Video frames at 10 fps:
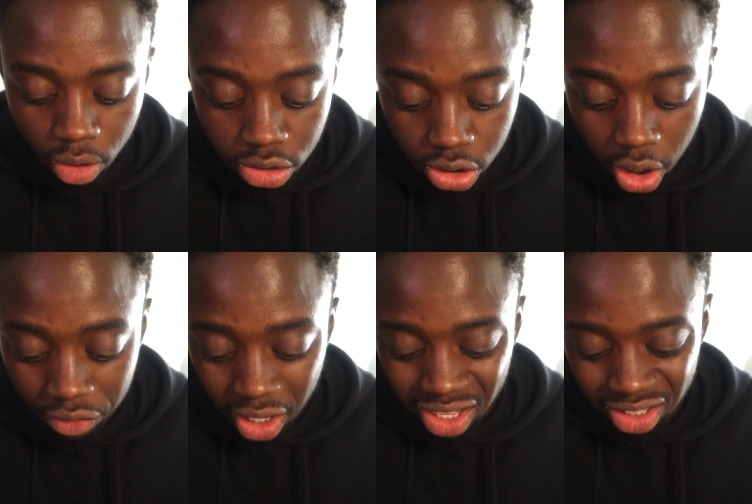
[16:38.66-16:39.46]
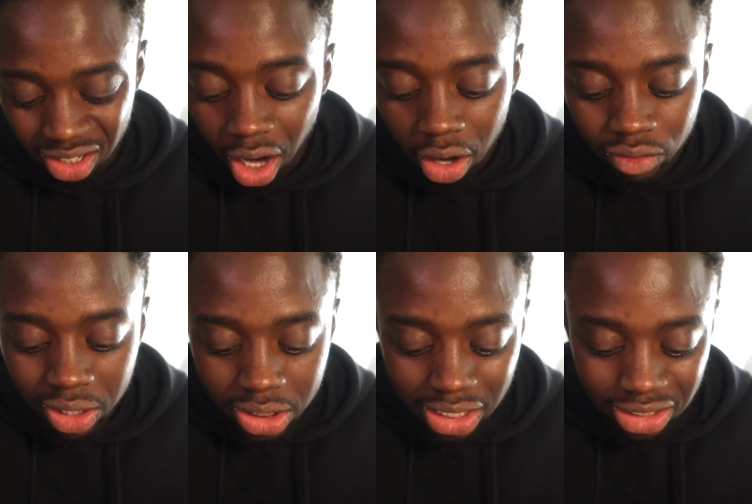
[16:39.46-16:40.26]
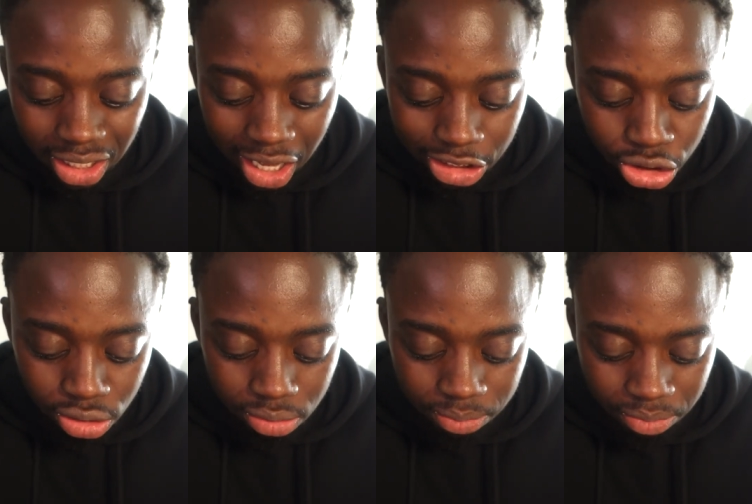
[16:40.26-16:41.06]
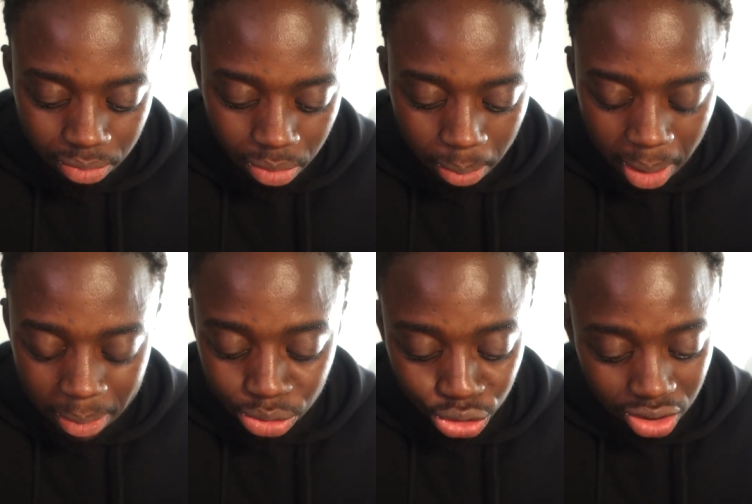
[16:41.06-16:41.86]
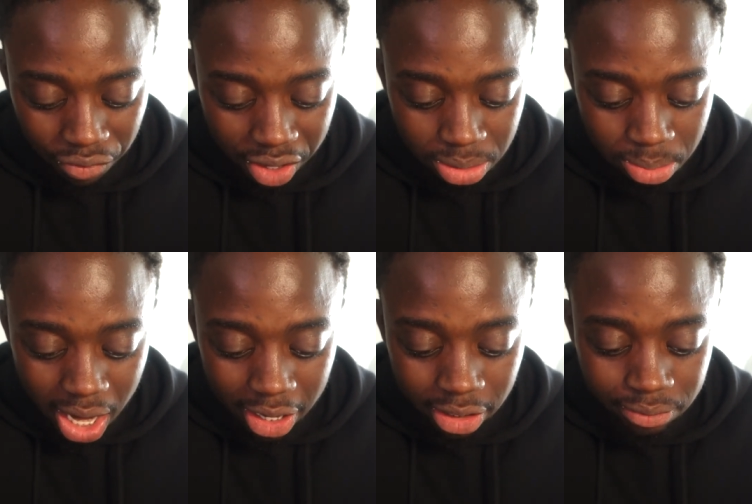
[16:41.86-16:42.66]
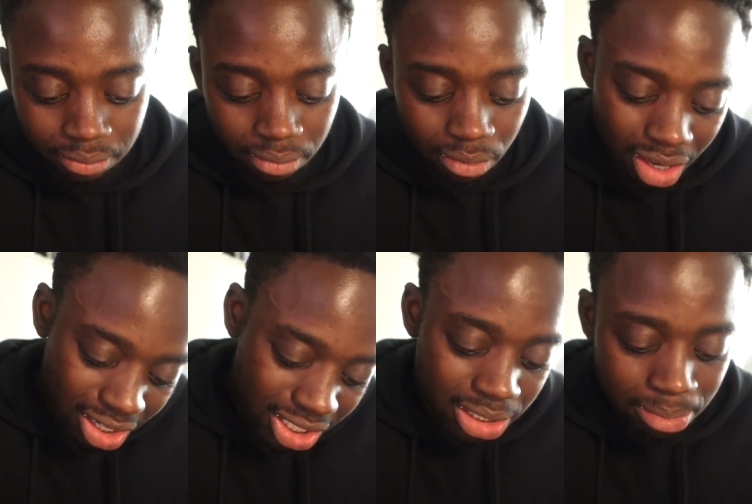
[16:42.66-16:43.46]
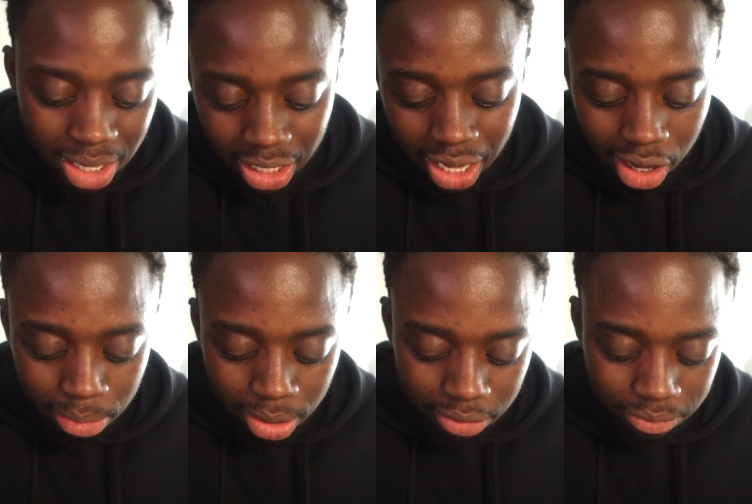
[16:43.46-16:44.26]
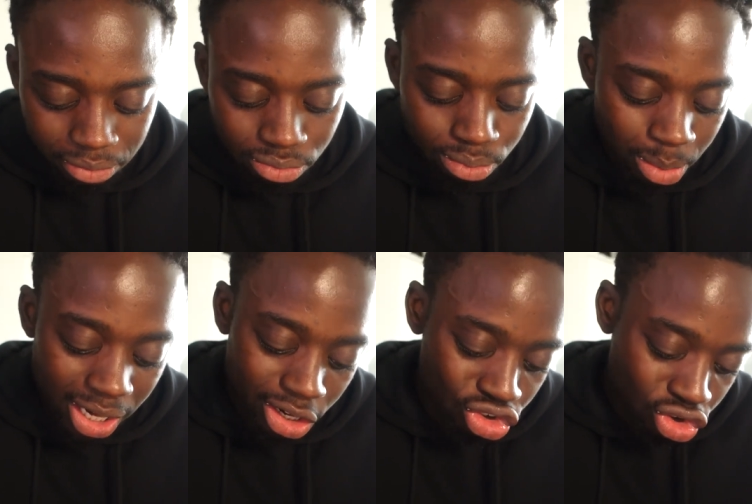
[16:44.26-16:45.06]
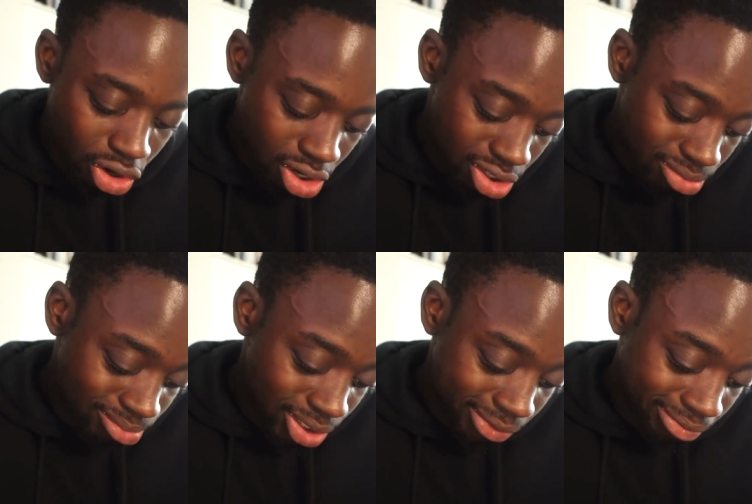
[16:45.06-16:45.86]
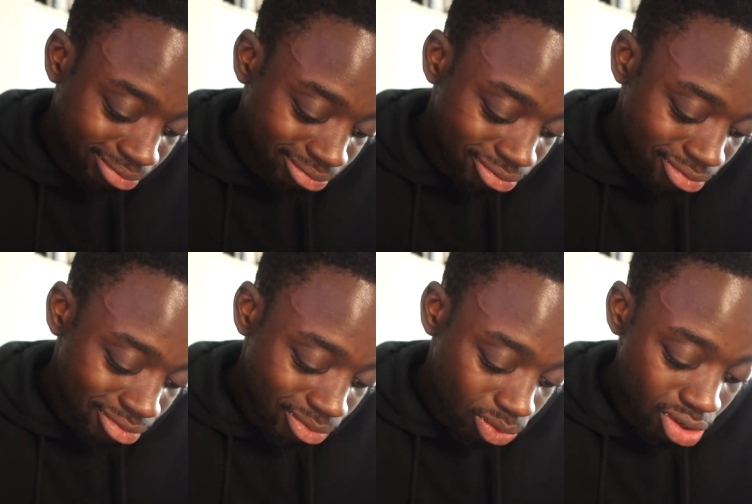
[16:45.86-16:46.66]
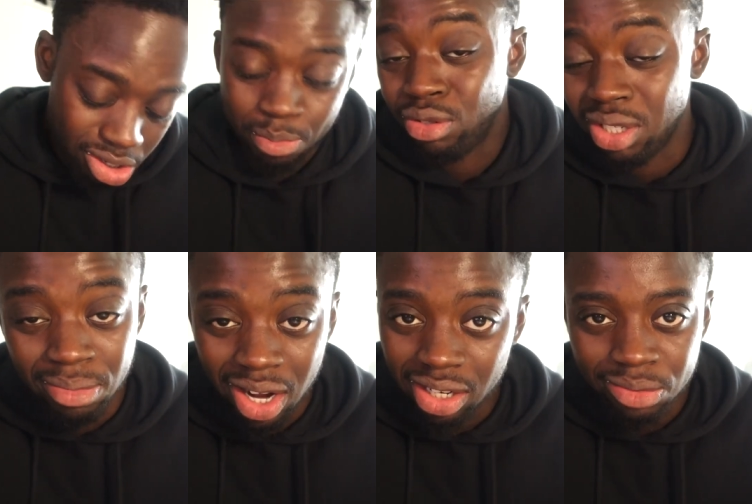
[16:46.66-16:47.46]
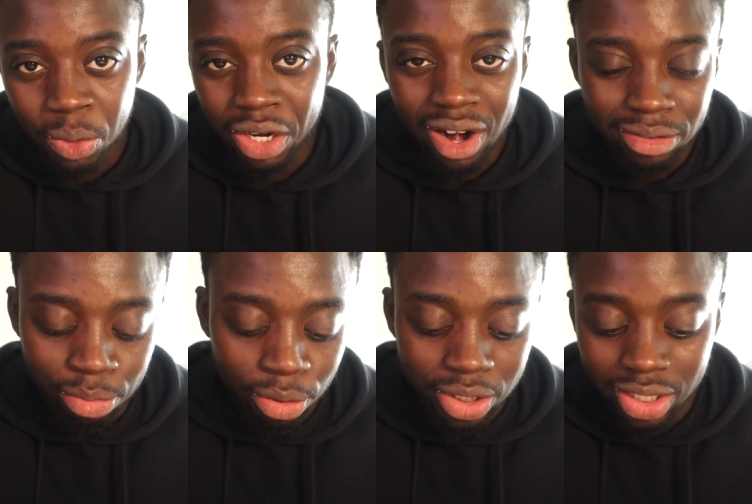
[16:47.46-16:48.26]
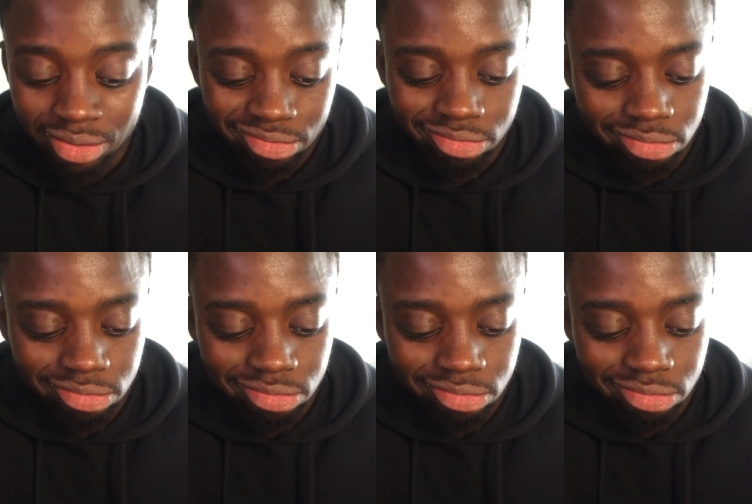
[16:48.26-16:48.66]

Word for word: soft. Can't really taste the cashew. Maybe it was just the first bite. It tastes a bit of caramel, mainly chocolate, but it's protein bar, 20 grams of protein,